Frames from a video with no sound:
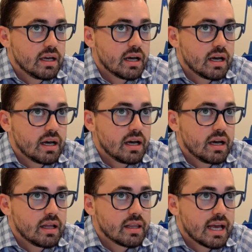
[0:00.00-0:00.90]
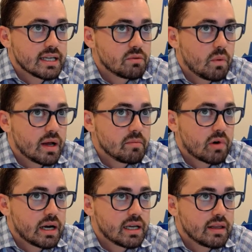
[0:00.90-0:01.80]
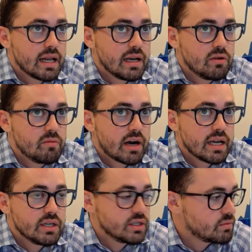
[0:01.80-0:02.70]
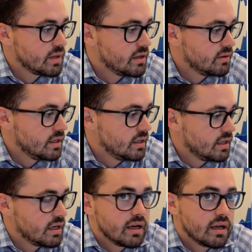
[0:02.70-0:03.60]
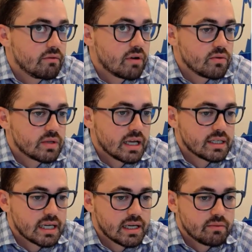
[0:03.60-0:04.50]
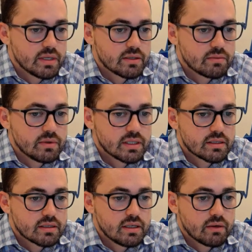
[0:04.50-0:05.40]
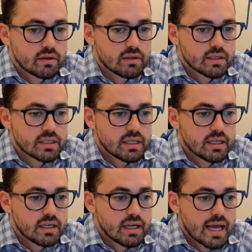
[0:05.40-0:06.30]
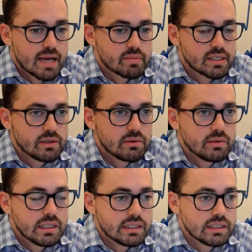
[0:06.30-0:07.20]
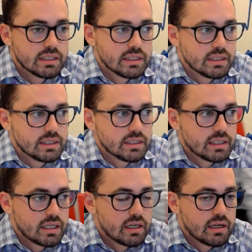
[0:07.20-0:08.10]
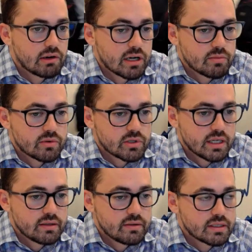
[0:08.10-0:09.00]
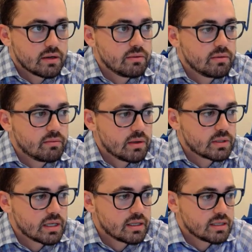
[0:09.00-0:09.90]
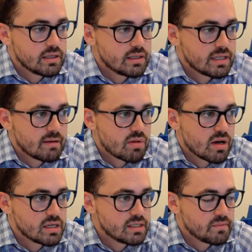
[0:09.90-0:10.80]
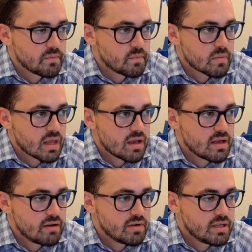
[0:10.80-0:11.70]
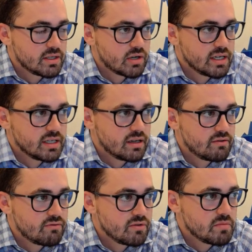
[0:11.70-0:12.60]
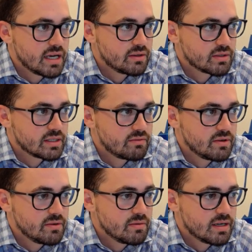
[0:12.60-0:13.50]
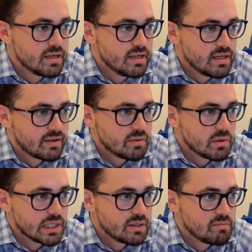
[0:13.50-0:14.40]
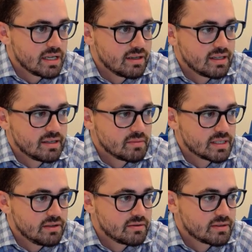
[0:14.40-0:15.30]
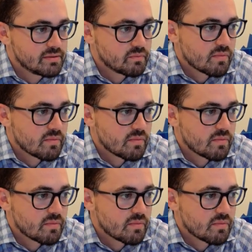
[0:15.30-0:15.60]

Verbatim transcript: uh, the S1 break and that little range as well, uh, and rode that down, which was you know just uh, an absolutely uh, incredible trade. So well done to, to that person. Uh, they're in the trading live room now, so if you if they want to admit it themselves,